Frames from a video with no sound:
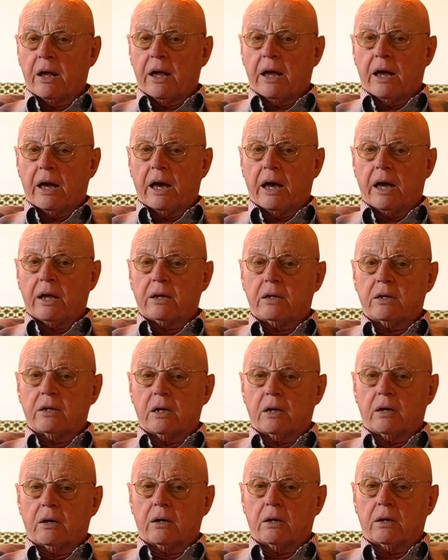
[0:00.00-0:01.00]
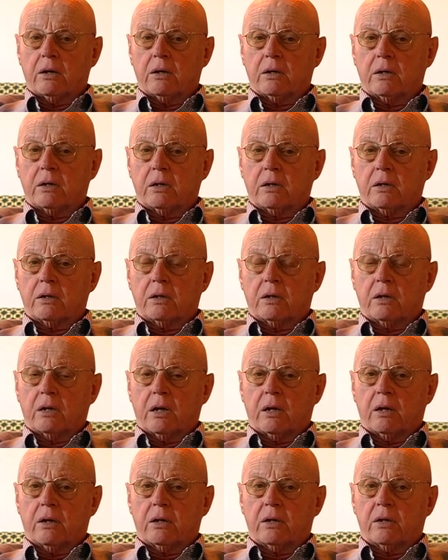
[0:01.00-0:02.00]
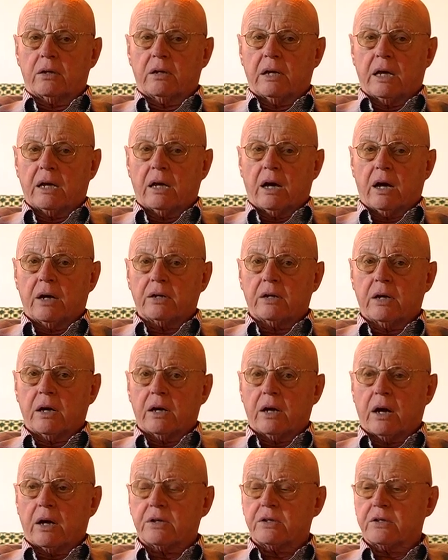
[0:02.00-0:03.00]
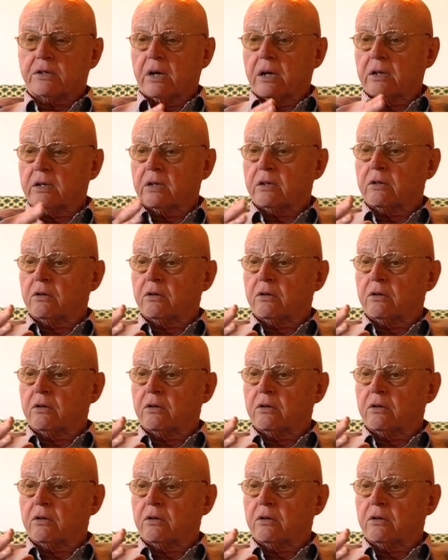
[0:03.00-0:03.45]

And then I started